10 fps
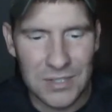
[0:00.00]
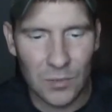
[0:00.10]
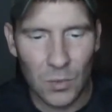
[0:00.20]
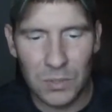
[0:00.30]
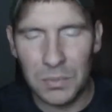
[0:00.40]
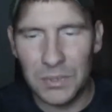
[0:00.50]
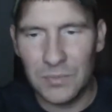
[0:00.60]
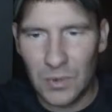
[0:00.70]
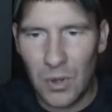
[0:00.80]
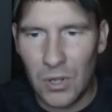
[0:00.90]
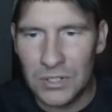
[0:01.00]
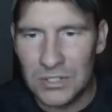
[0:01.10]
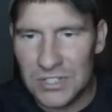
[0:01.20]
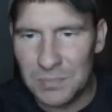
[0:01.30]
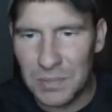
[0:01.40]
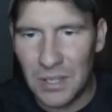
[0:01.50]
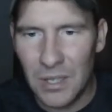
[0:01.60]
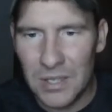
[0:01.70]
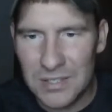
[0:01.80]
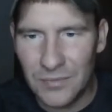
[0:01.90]
They want to believe they're haunted just
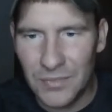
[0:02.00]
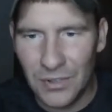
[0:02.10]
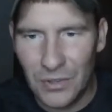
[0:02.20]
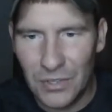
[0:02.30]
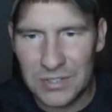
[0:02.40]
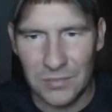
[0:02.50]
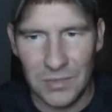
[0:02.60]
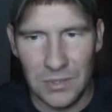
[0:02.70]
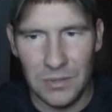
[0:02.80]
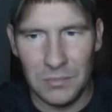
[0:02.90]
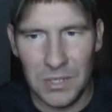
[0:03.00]
because of the looks of them.